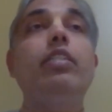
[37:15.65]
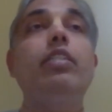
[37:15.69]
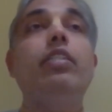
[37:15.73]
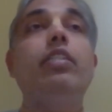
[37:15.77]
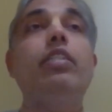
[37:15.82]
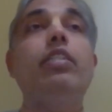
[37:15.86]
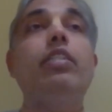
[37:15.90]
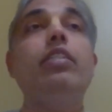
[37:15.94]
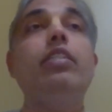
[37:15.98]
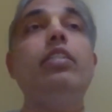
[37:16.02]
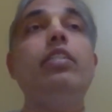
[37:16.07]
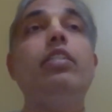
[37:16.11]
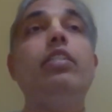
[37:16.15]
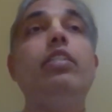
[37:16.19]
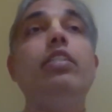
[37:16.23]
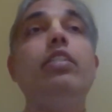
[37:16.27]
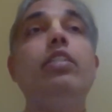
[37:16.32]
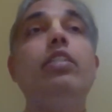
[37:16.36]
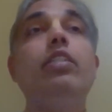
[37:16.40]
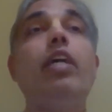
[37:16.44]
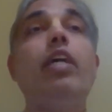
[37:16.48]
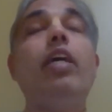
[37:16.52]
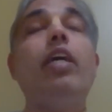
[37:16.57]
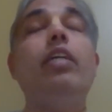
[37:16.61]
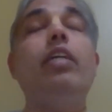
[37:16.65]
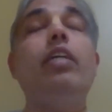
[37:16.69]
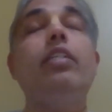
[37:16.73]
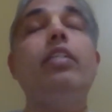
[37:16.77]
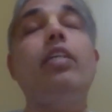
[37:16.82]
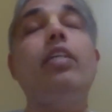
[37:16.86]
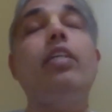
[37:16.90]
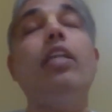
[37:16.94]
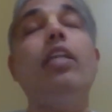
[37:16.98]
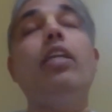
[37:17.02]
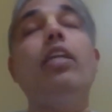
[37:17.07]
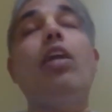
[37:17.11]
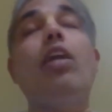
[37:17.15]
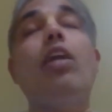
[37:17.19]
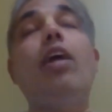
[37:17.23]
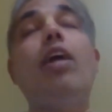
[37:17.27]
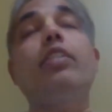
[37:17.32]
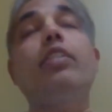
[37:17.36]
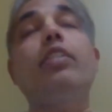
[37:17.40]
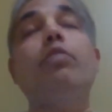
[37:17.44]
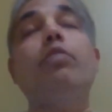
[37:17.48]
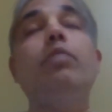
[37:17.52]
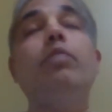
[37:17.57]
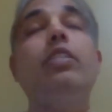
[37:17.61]
That's it. Until the
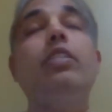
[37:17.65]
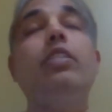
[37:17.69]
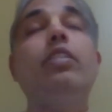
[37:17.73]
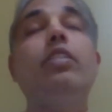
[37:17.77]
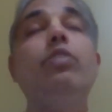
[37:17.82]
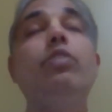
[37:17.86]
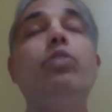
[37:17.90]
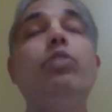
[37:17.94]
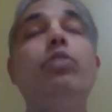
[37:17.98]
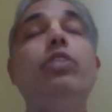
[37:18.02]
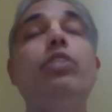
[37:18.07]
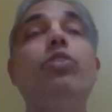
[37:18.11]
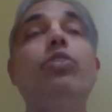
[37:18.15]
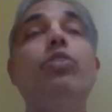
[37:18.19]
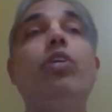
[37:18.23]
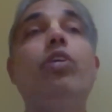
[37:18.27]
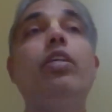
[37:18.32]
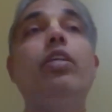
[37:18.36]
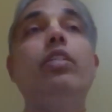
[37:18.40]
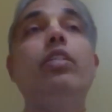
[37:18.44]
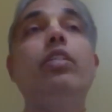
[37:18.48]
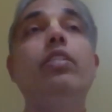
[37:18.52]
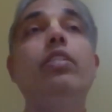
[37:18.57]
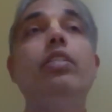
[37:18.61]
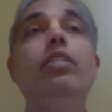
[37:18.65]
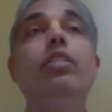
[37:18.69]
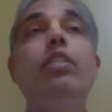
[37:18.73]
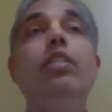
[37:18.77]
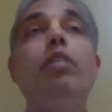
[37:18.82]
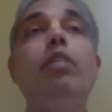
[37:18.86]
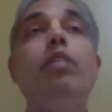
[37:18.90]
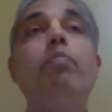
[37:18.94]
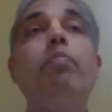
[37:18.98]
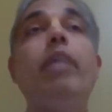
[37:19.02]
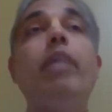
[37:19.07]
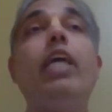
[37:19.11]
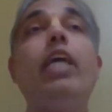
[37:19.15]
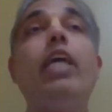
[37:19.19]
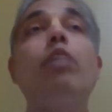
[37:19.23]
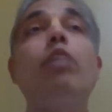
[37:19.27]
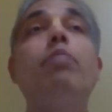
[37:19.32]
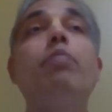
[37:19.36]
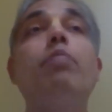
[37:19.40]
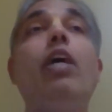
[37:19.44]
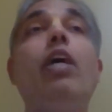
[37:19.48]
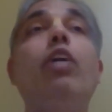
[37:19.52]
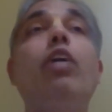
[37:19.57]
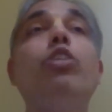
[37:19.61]
last minute you enjoy. Beg,
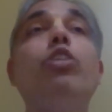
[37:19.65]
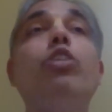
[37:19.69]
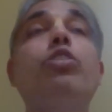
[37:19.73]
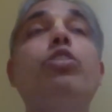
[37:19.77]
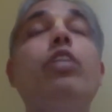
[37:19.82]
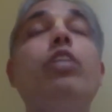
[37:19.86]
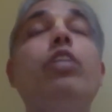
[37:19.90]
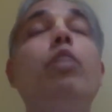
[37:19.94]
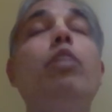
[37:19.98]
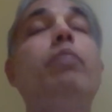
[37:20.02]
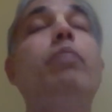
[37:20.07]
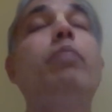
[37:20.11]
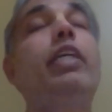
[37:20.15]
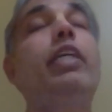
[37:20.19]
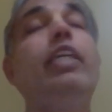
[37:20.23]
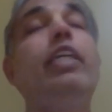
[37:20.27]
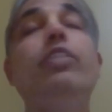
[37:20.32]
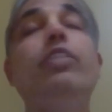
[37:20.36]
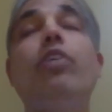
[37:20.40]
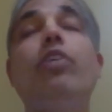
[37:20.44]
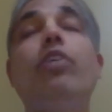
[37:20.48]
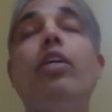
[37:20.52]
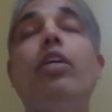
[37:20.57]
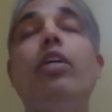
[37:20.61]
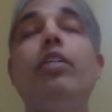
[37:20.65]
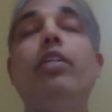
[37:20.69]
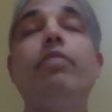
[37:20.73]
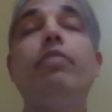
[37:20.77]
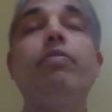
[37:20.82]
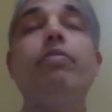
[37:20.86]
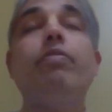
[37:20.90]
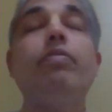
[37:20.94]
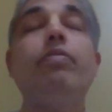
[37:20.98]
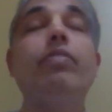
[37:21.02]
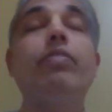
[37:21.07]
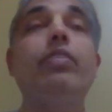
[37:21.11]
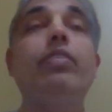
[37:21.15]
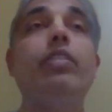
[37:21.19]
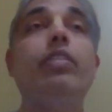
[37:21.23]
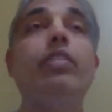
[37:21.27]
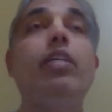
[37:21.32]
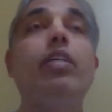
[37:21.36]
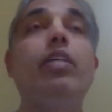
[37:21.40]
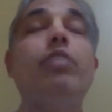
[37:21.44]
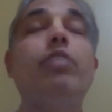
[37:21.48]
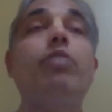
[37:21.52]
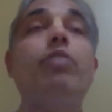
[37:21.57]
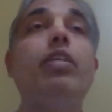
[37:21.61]
borrow, steal, but enjoy.
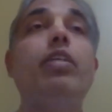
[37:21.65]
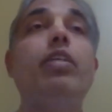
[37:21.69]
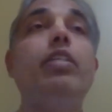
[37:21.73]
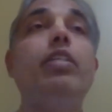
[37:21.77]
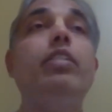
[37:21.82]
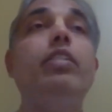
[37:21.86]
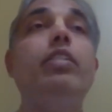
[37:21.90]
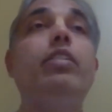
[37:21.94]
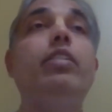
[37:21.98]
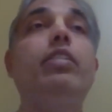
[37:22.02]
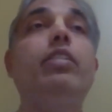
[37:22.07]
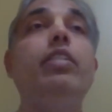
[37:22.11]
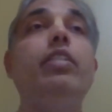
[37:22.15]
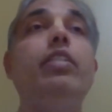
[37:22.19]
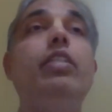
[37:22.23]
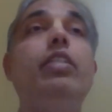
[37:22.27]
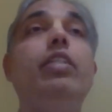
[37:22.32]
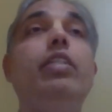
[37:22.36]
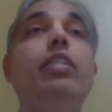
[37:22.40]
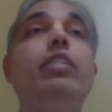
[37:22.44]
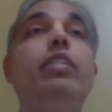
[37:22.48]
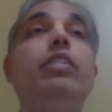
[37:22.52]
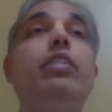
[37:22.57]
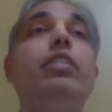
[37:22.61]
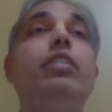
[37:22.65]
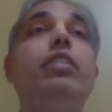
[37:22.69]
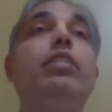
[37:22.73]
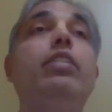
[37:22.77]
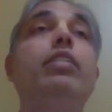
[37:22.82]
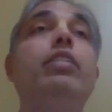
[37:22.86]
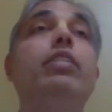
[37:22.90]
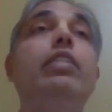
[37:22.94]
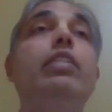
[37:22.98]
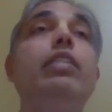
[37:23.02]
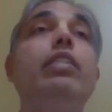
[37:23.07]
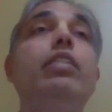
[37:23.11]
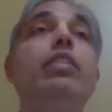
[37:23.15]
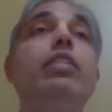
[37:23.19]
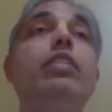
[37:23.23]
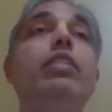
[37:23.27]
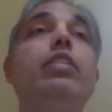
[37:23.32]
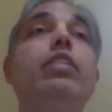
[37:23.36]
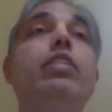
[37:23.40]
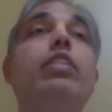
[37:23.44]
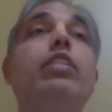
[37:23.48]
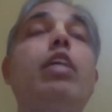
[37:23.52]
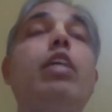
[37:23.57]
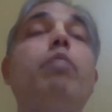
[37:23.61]
That's what his theory is. This
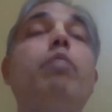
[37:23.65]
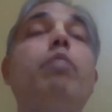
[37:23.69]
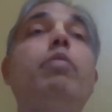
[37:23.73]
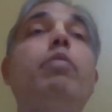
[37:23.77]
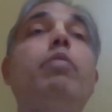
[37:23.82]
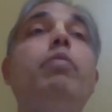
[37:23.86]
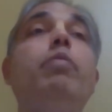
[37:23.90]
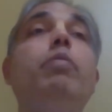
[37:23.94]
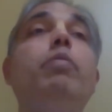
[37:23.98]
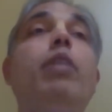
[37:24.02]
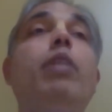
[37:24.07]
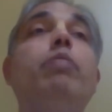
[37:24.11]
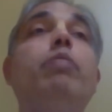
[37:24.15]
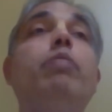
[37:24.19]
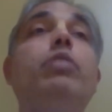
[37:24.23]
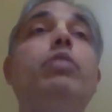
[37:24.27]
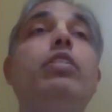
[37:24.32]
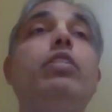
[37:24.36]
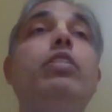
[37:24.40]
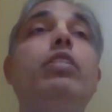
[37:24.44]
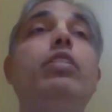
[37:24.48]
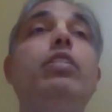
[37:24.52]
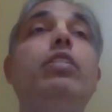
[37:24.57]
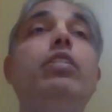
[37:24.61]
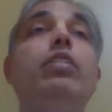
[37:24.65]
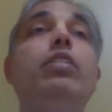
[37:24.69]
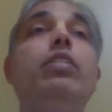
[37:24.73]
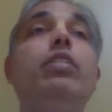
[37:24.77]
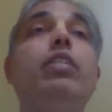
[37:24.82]
is the karma mimamsa theory.